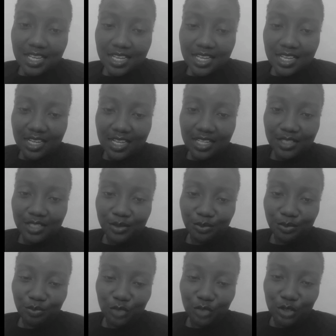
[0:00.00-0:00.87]
Hello
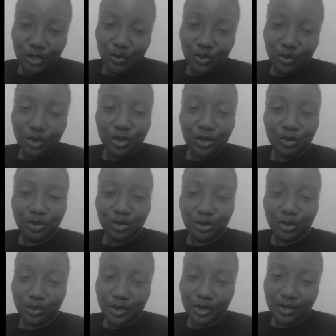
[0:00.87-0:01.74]
and welcome
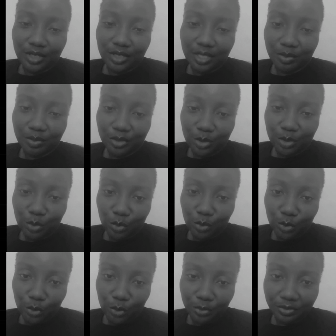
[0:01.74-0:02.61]
to another episode
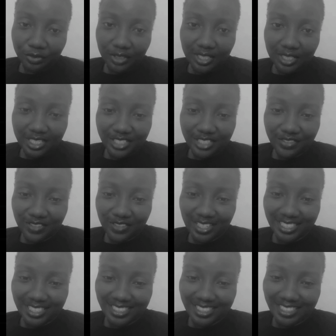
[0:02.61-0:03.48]
of Finance
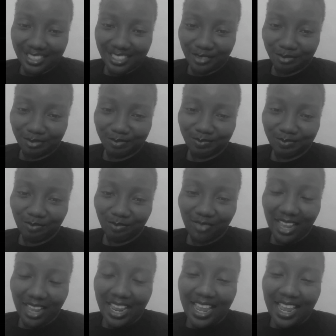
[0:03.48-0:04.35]
Friday.
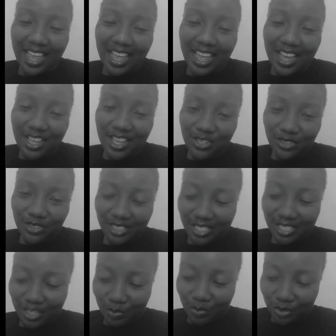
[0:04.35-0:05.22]
And on this
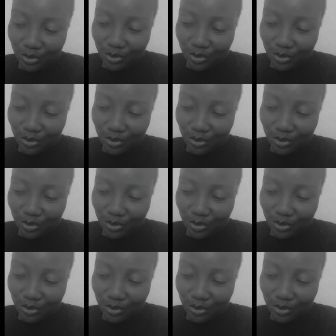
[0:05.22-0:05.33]
episode,